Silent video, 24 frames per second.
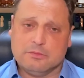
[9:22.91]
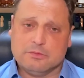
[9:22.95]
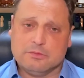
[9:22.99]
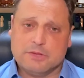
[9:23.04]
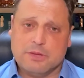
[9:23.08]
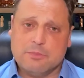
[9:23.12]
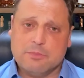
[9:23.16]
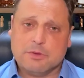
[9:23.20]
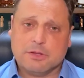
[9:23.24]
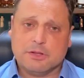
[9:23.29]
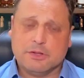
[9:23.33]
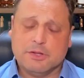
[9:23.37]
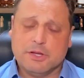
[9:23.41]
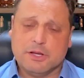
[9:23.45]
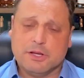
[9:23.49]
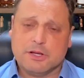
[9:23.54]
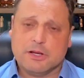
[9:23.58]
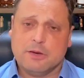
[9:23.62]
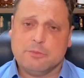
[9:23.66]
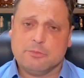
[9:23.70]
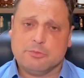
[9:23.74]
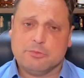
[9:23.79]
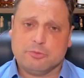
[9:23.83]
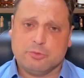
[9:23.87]
typically it
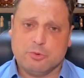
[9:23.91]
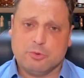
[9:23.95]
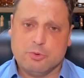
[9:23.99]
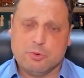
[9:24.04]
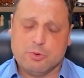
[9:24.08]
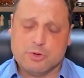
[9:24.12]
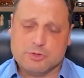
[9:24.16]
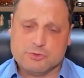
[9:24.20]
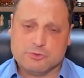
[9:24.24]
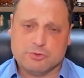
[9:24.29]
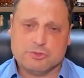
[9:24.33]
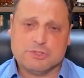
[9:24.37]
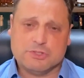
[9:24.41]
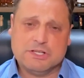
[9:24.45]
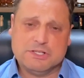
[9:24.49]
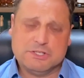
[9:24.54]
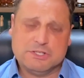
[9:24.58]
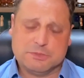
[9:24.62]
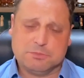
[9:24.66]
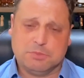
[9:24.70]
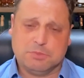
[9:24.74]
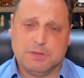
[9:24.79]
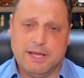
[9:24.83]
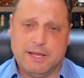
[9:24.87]
comes through a
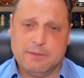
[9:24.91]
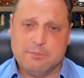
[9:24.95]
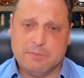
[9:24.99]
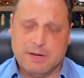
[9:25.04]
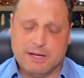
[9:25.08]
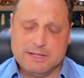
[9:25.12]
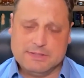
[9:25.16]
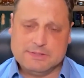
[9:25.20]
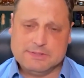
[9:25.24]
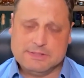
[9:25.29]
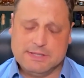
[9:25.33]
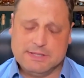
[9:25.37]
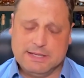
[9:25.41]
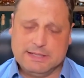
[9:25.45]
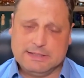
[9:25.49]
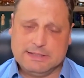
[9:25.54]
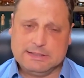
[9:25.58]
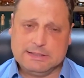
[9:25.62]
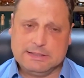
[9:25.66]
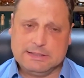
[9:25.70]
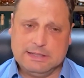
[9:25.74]
strategic plan mindset,